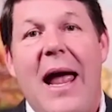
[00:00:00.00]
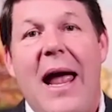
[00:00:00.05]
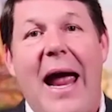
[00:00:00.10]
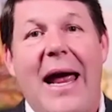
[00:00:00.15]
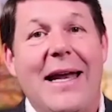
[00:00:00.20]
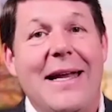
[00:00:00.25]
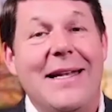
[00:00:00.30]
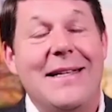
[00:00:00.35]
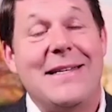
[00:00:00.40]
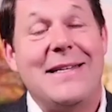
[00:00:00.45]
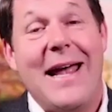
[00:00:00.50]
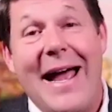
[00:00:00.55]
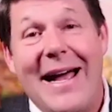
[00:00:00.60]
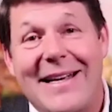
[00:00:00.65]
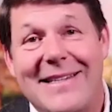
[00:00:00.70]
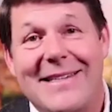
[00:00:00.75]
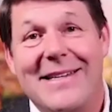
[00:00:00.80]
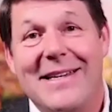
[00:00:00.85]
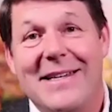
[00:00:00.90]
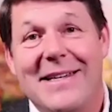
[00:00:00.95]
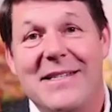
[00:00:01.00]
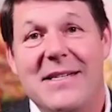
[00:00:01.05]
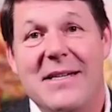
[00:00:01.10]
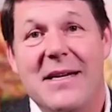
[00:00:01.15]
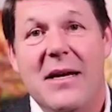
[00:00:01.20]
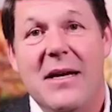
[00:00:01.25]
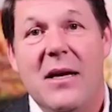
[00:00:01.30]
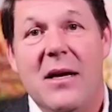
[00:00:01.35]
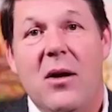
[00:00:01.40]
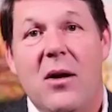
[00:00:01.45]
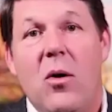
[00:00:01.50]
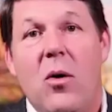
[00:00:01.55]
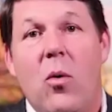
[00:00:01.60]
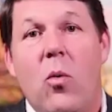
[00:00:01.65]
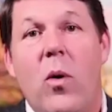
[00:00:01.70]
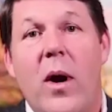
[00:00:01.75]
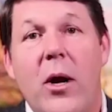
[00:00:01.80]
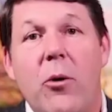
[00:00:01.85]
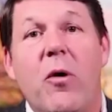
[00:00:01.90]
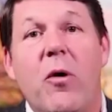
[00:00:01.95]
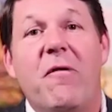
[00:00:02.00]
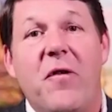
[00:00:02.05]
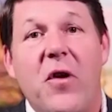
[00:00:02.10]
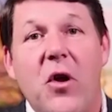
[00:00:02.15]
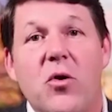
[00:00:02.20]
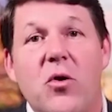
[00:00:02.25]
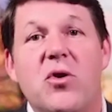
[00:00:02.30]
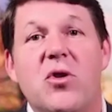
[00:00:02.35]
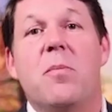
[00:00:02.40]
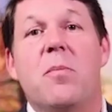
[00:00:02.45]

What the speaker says: And in Texas, we refuse